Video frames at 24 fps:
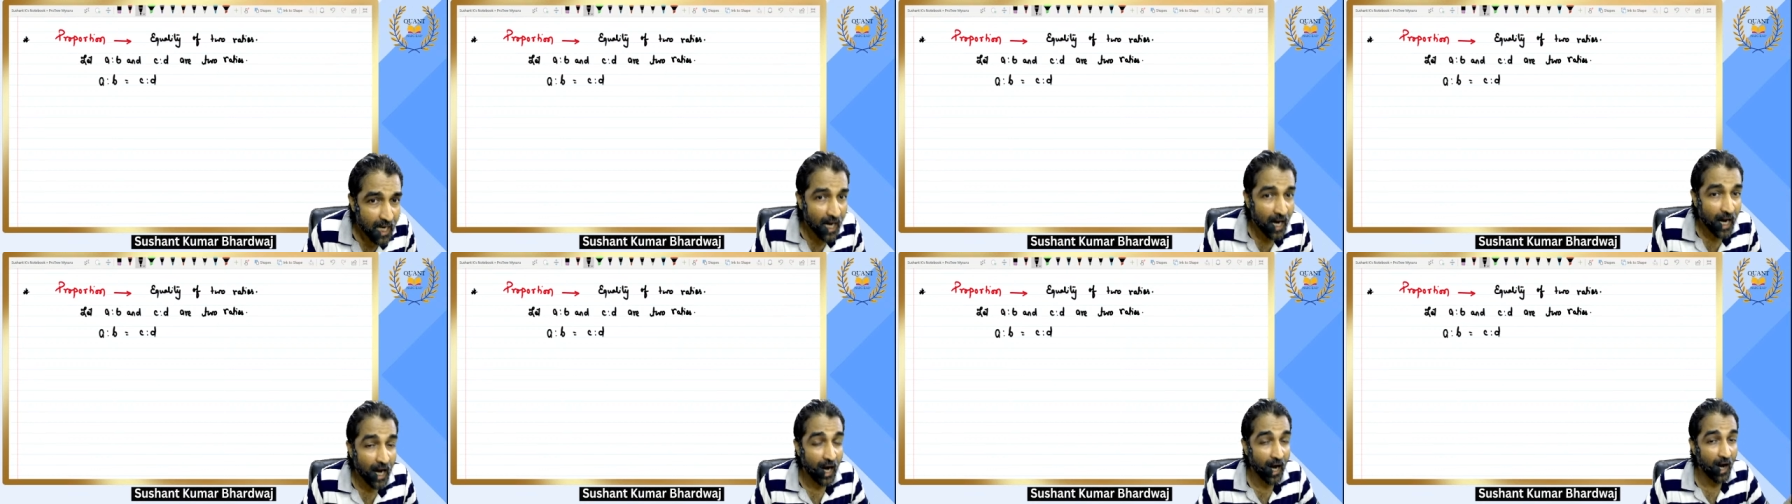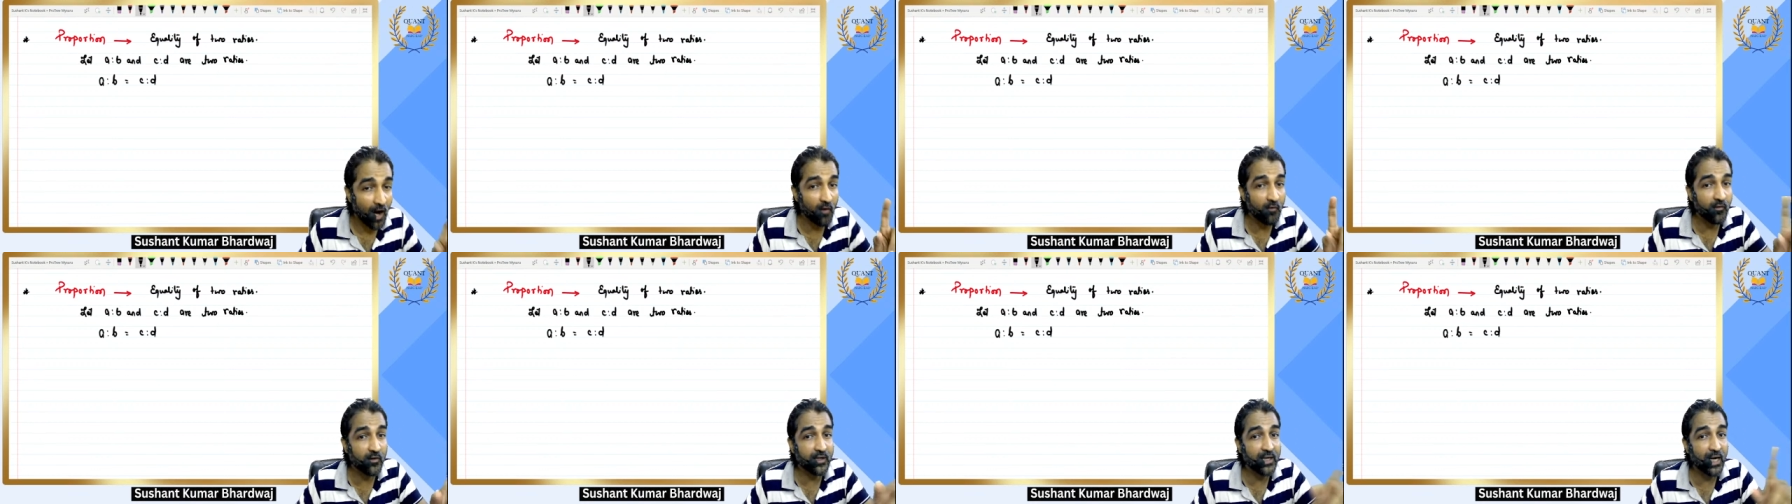How
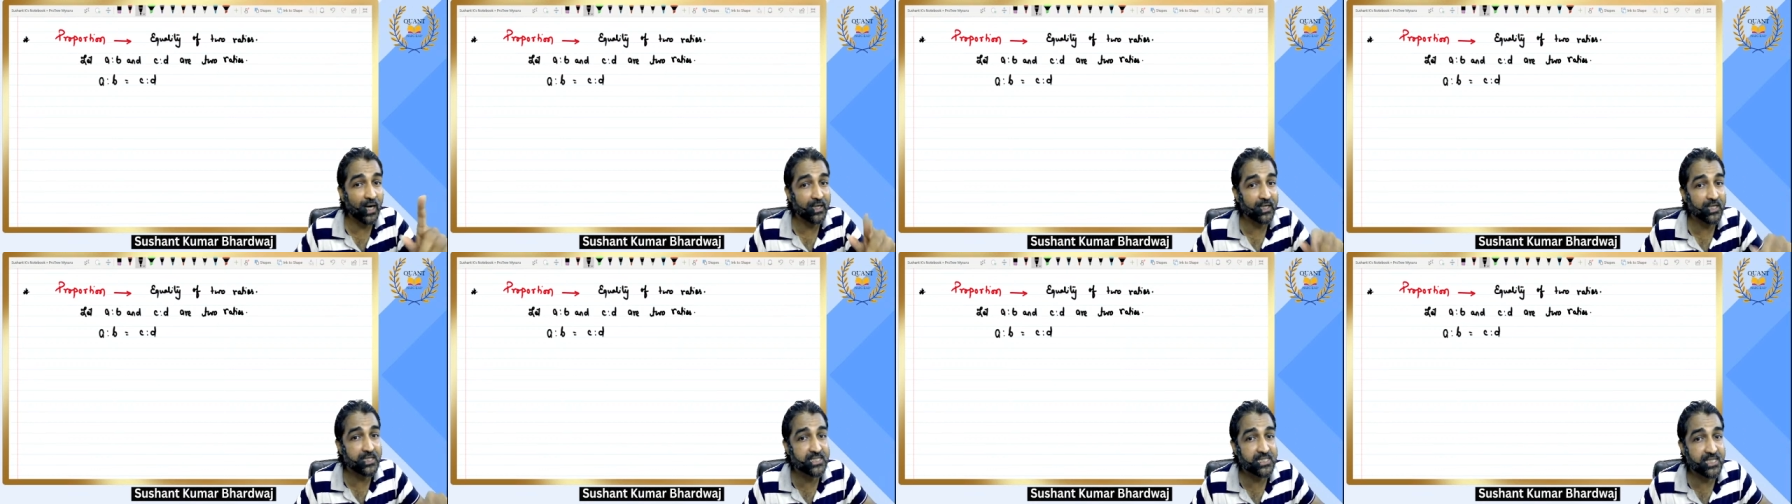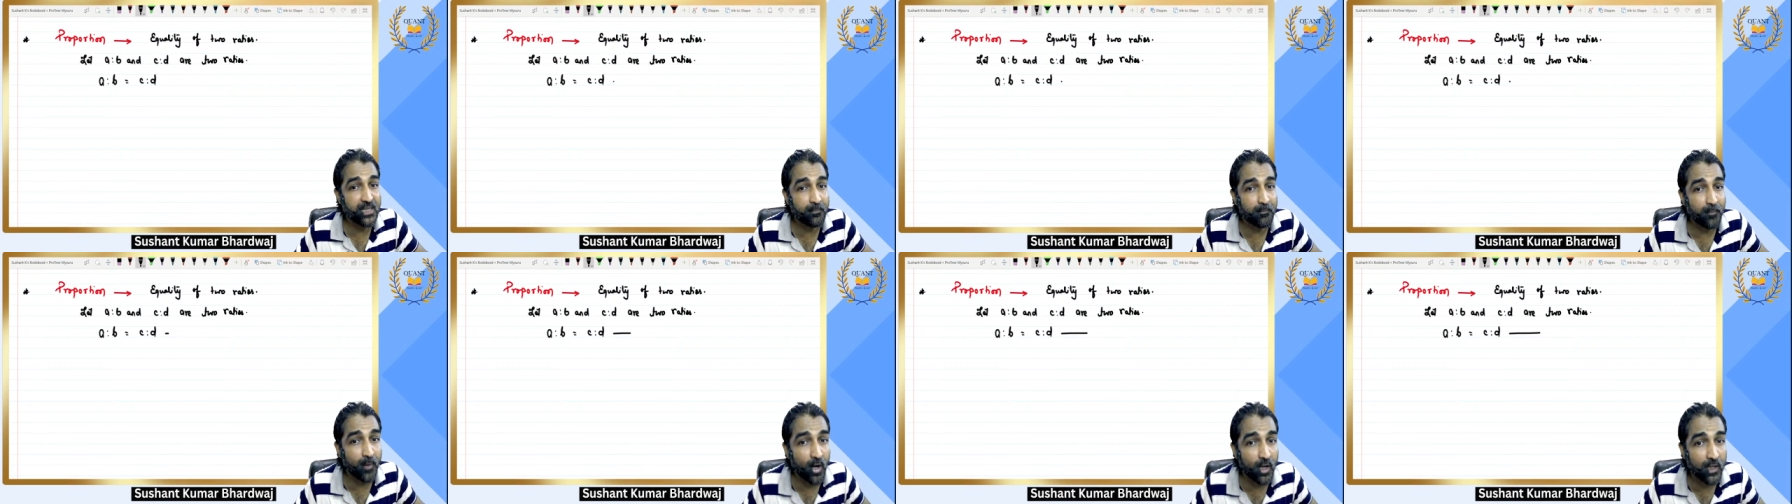we write it?
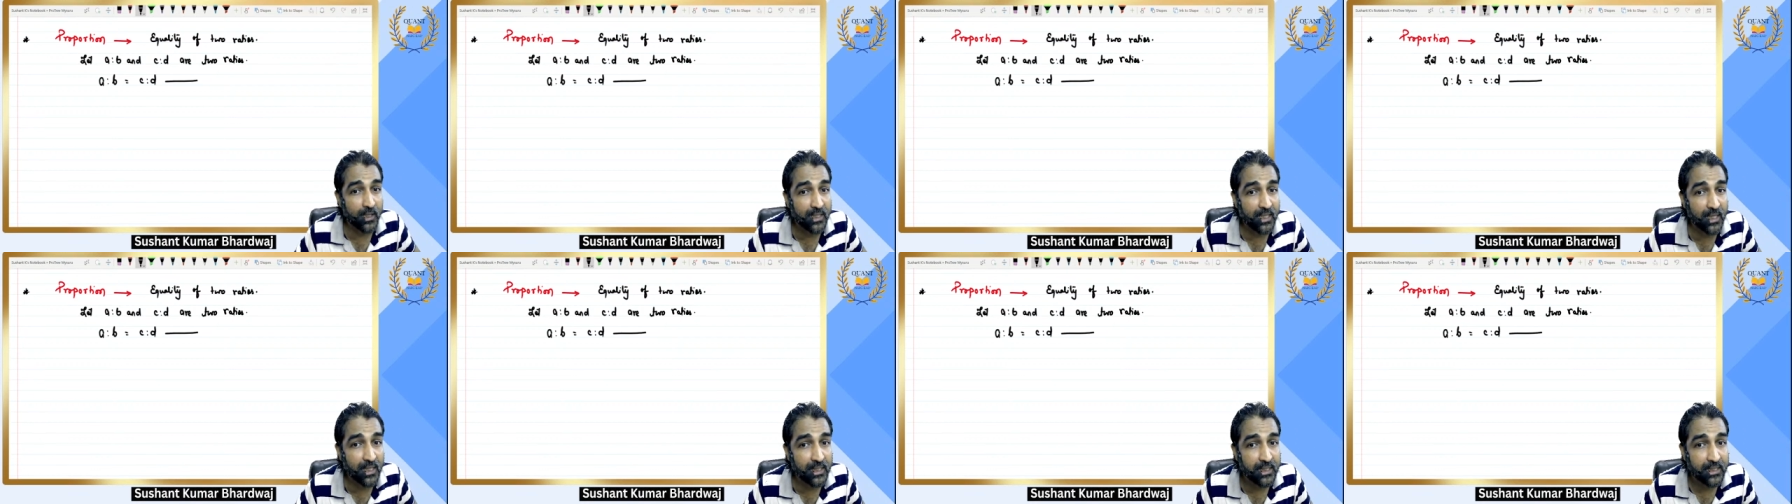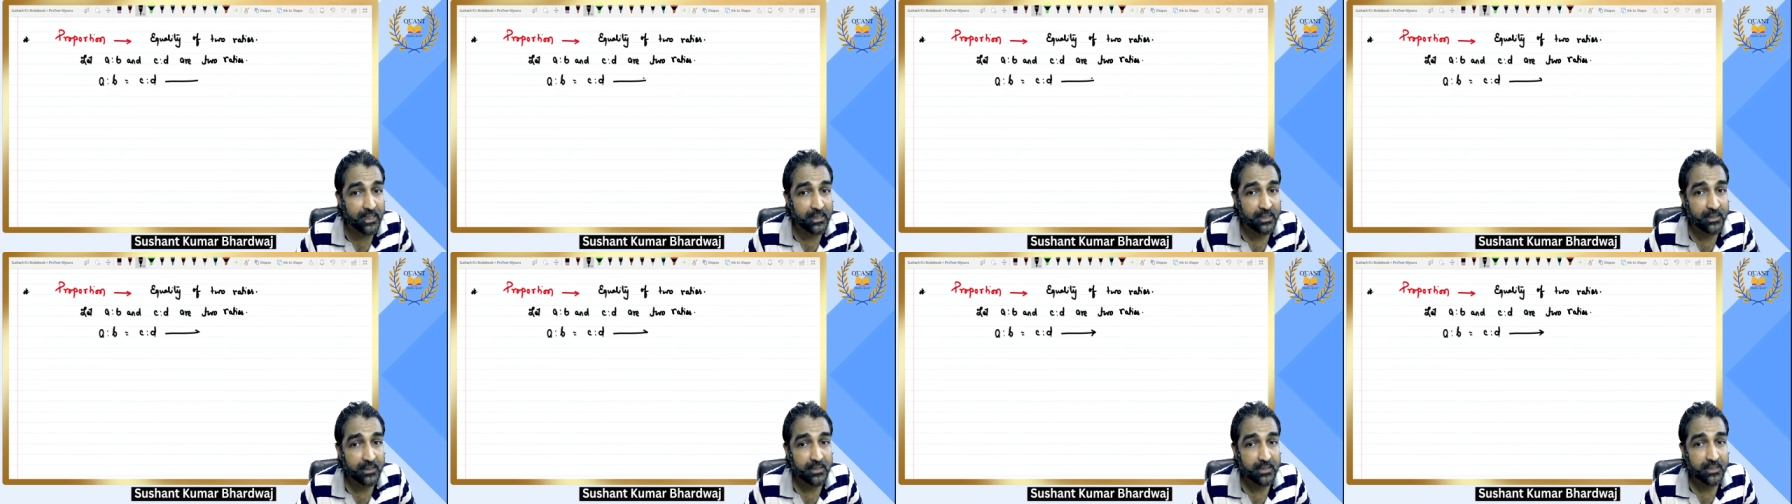Symbolically.
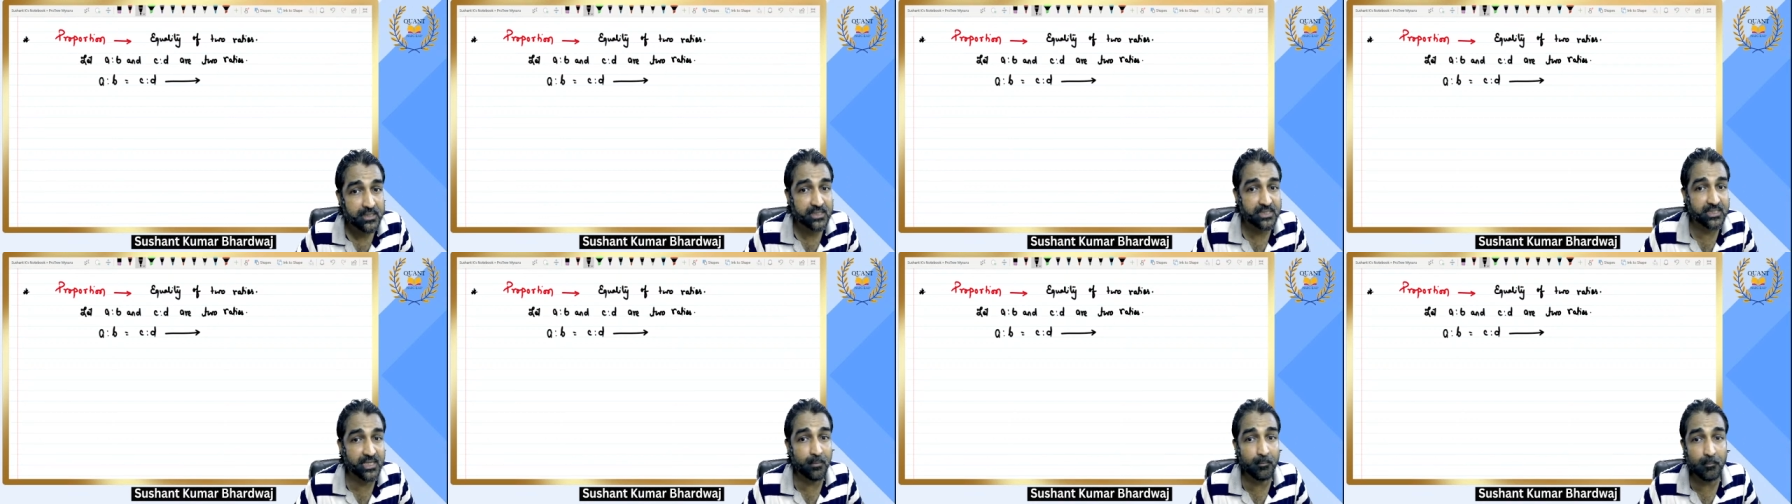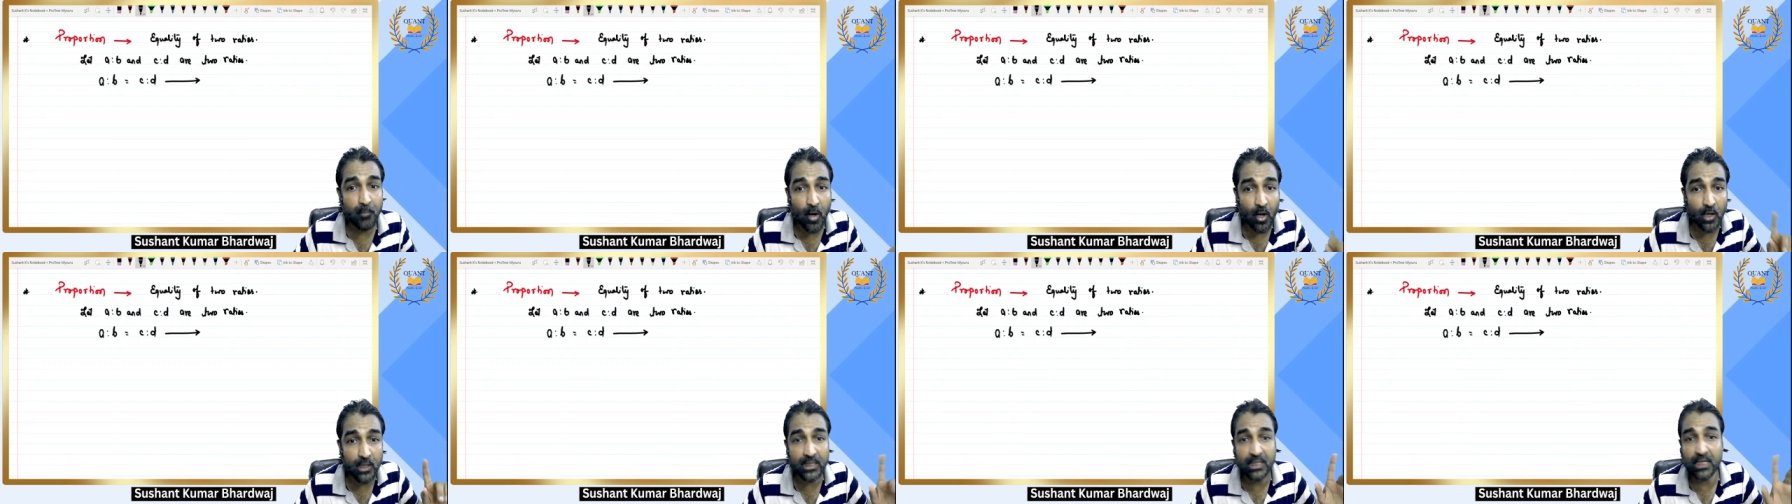
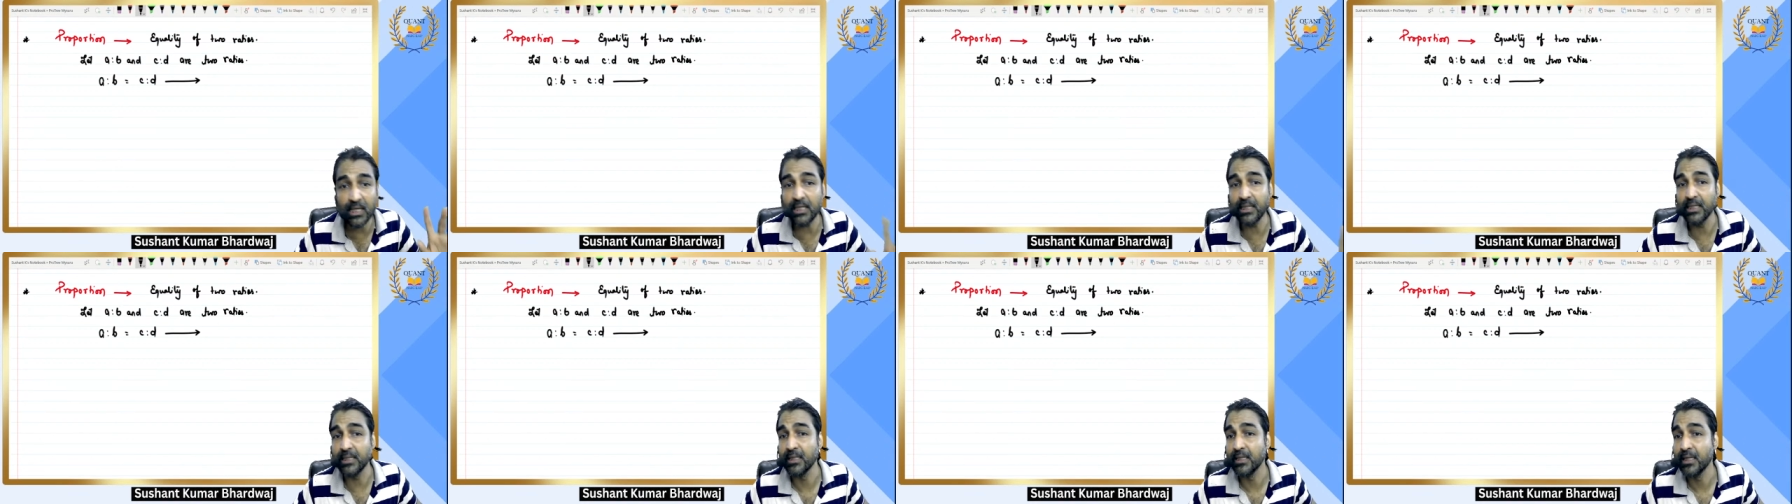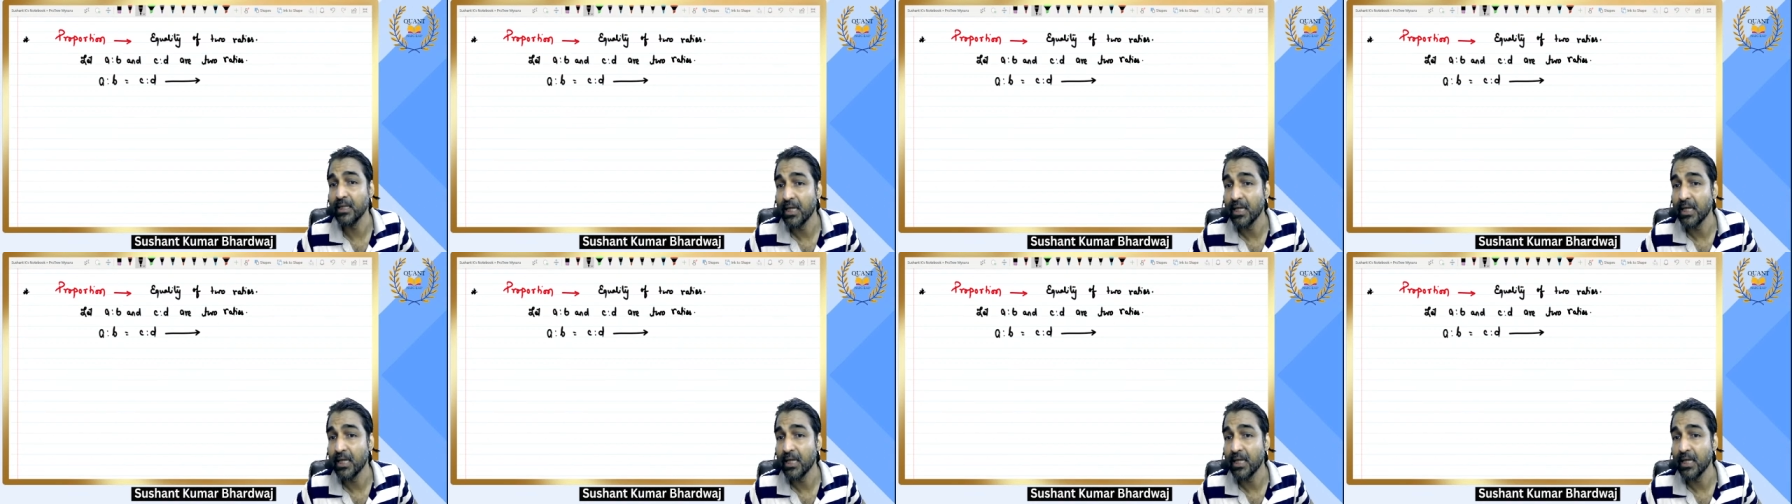Symbolically,